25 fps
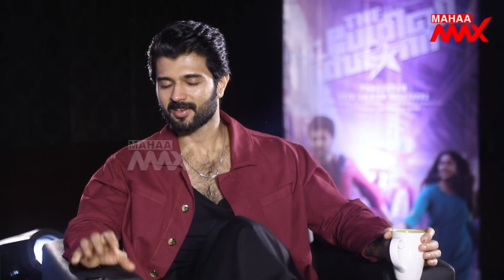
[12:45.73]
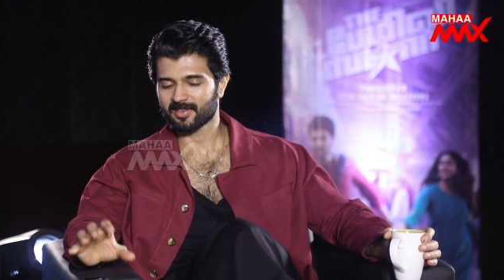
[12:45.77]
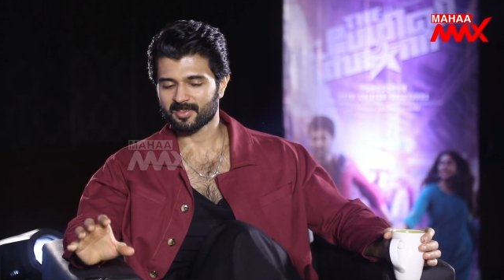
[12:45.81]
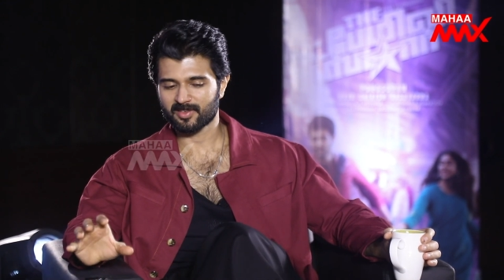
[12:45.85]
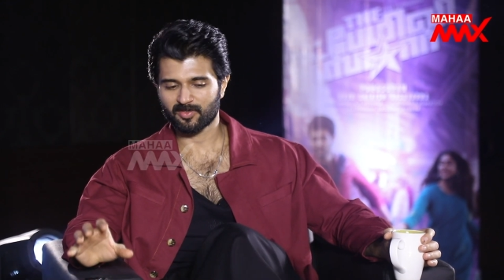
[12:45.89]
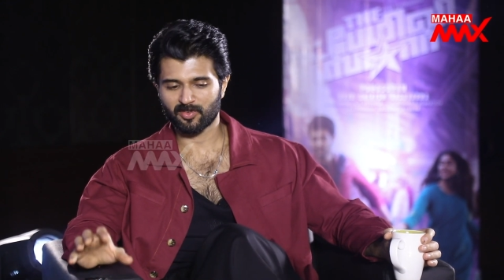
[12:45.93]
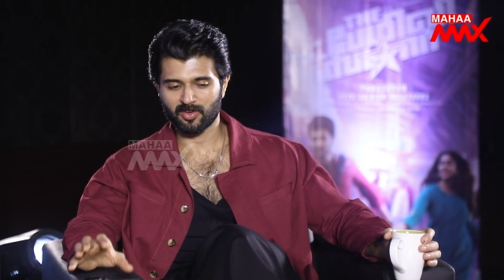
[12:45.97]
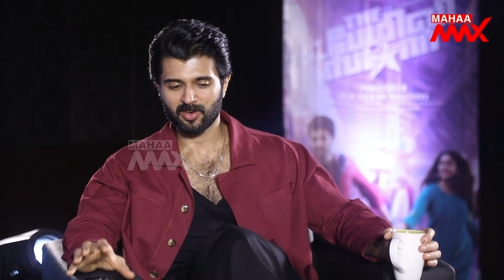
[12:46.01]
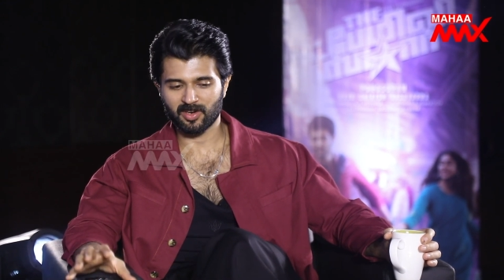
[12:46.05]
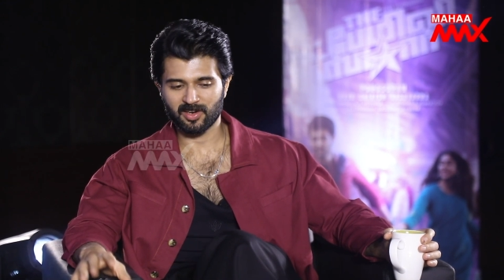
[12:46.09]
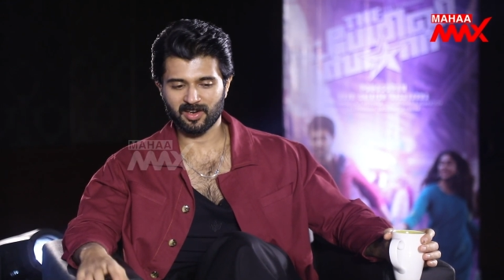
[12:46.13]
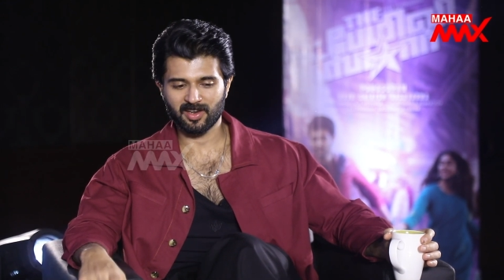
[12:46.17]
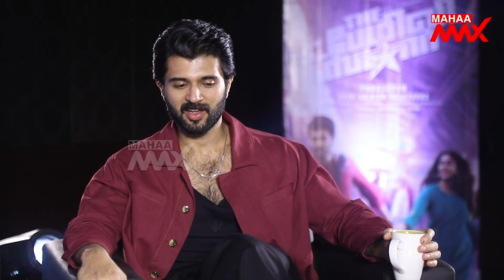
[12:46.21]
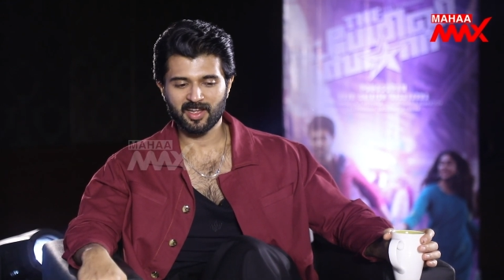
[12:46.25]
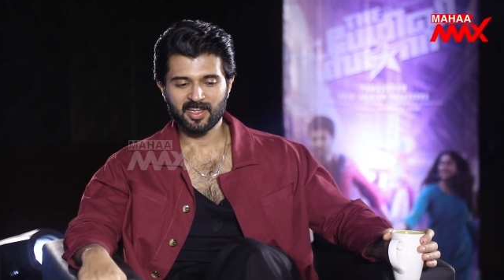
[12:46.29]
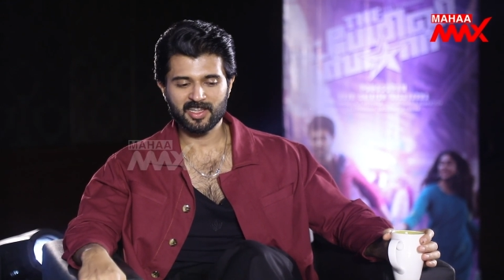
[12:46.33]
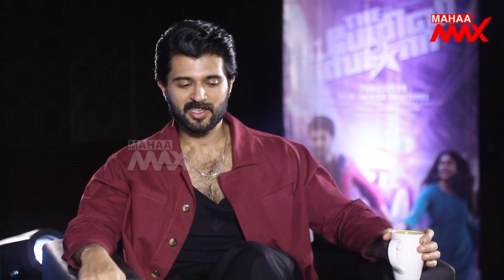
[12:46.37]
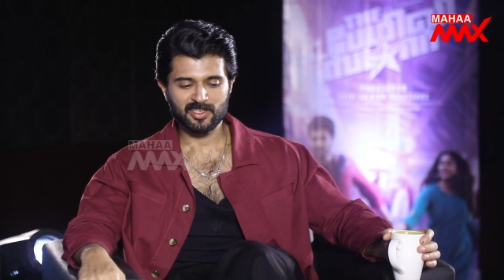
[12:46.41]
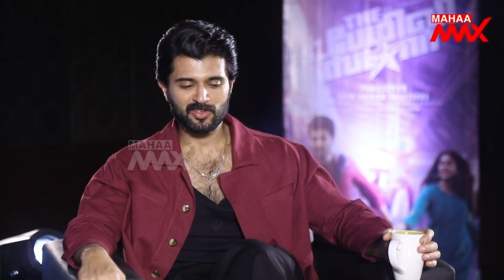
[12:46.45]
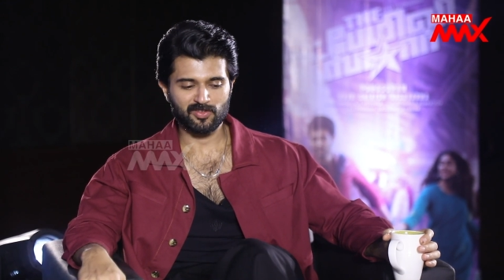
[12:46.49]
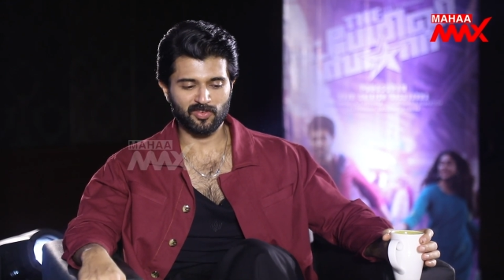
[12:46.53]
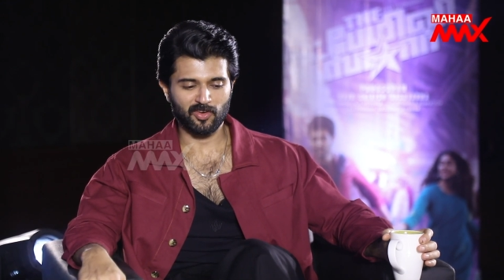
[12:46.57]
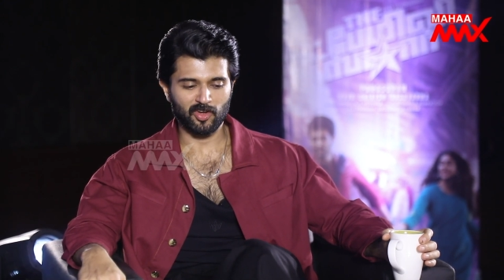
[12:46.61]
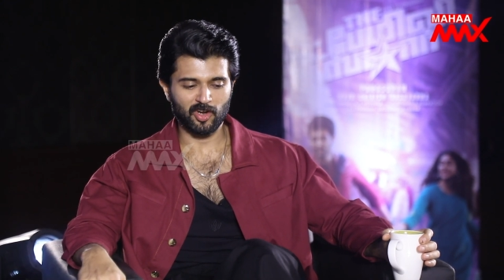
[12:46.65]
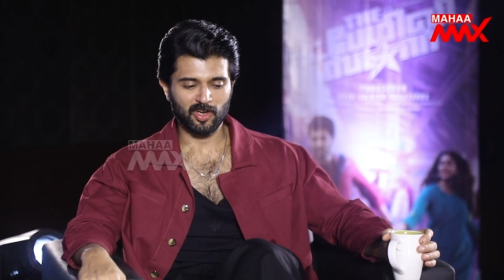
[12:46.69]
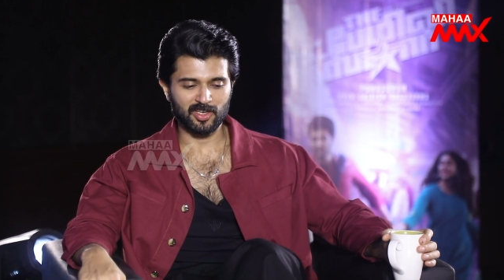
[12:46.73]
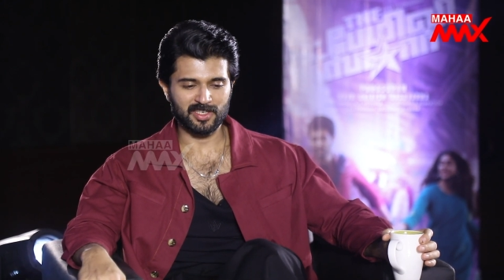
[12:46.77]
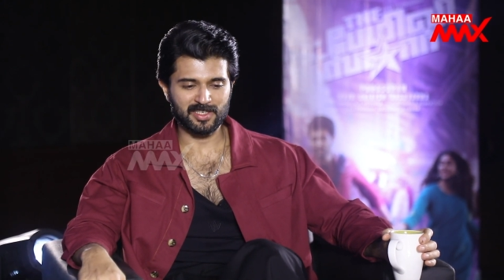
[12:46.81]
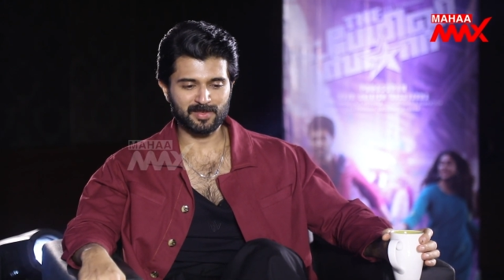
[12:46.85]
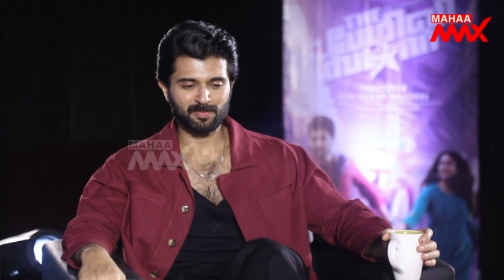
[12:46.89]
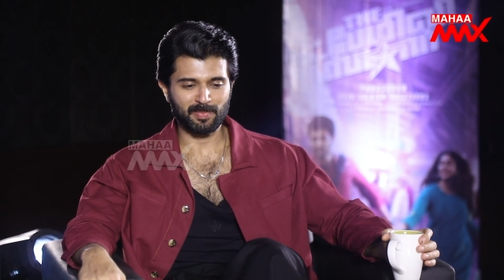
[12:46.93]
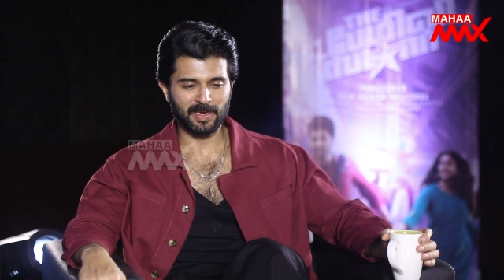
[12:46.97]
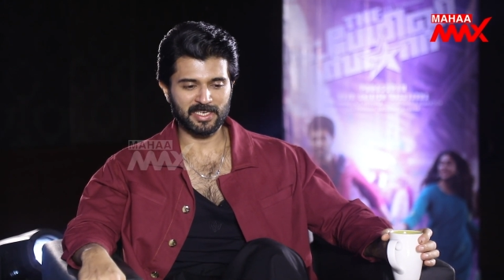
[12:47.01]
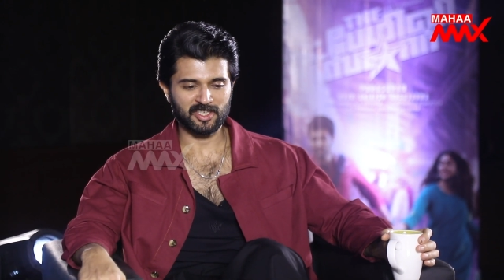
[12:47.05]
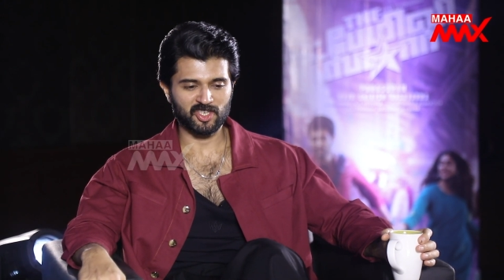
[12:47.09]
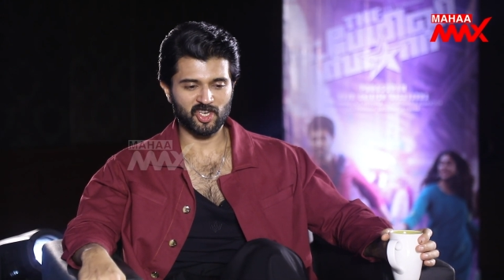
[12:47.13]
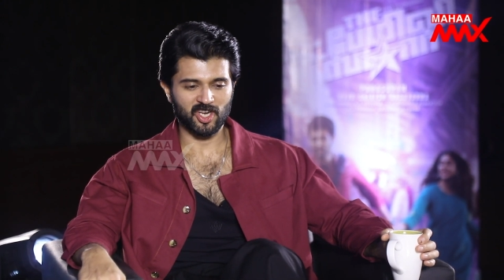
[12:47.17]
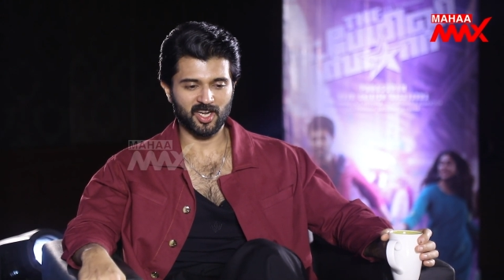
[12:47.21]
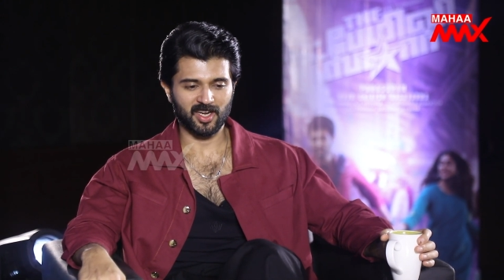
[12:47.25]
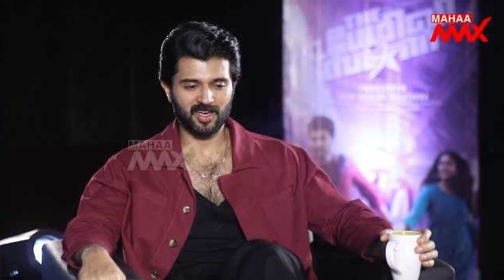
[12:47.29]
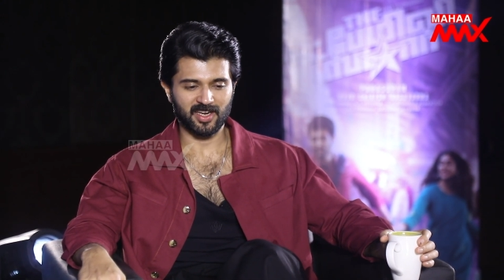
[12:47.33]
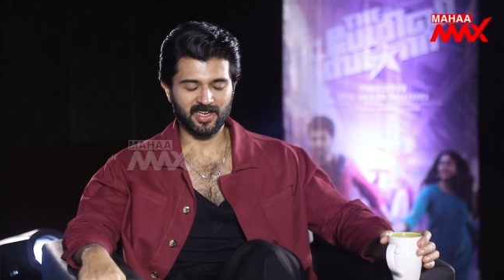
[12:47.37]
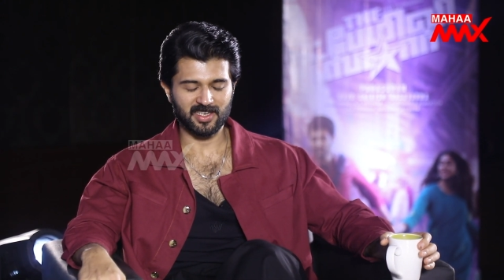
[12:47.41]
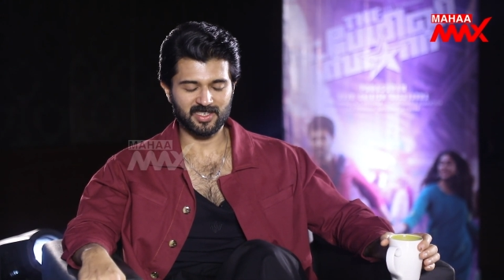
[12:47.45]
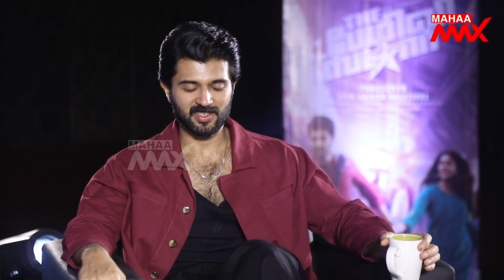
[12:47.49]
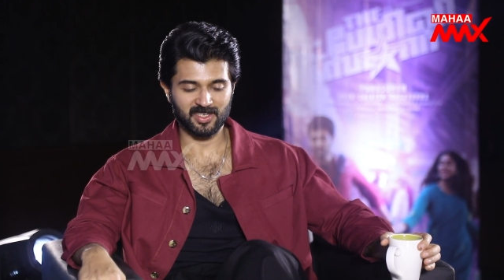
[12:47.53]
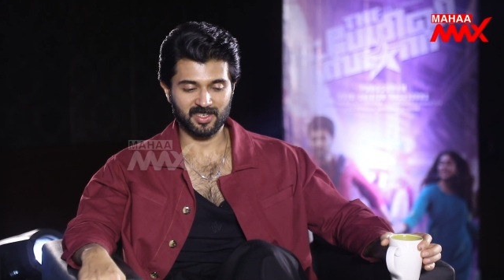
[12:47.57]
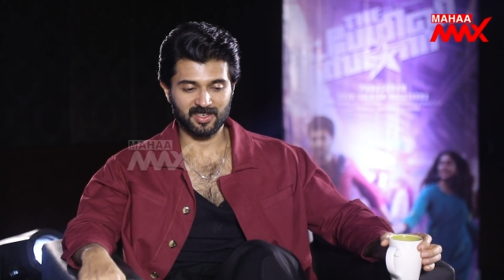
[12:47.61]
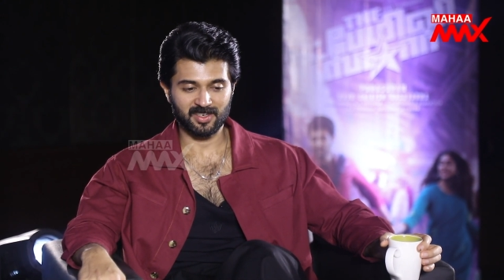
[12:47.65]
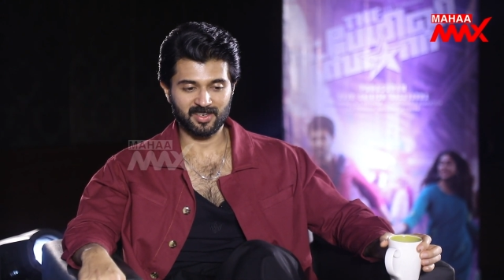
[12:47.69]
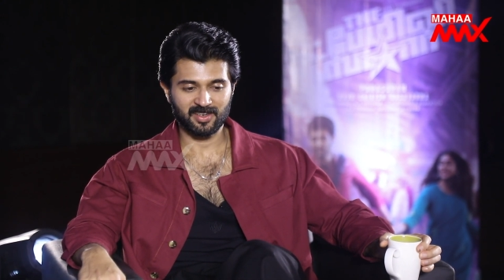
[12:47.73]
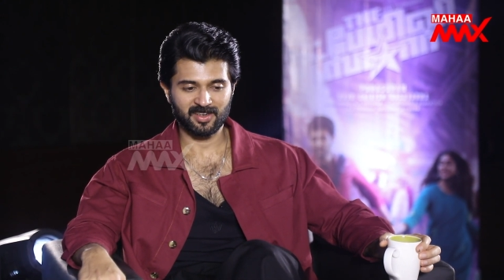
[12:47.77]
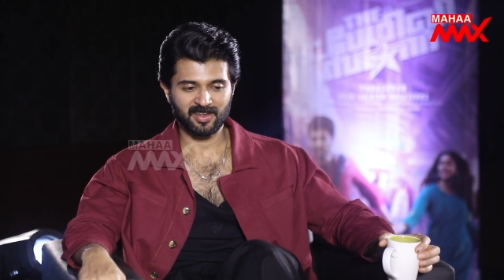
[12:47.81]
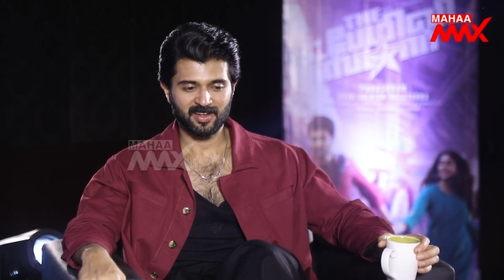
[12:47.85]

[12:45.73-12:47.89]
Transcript: It's for a special reason.